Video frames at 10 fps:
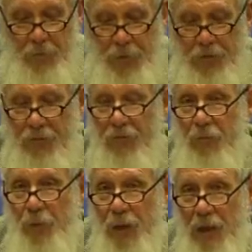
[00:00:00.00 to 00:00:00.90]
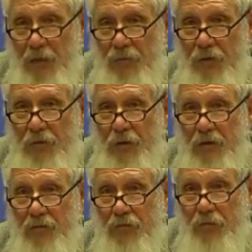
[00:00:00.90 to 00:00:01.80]
A person's
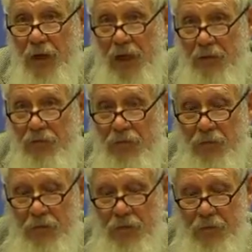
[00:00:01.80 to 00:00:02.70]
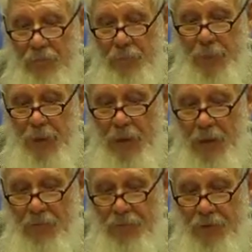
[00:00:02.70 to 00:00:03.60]
behavior is rational
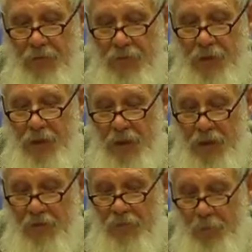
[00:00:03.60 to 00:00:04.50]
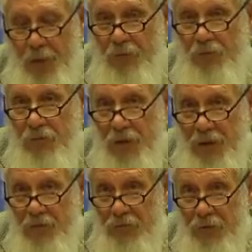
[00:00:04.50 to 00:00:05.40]
if it is in his best
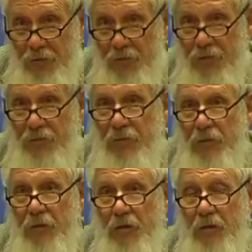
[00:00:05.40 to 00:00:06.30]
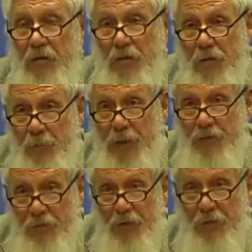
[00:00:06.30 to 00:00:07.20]
interests to the
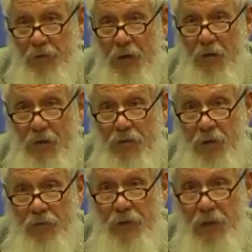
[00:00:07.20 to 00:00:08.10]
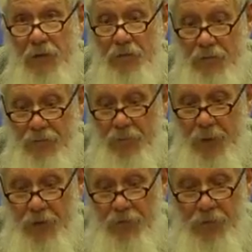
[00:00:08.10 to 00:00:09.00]
best of his knowledge, given his
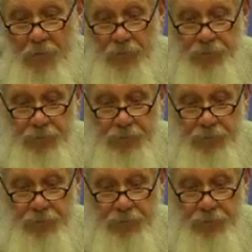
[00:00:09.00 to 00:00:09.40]
information.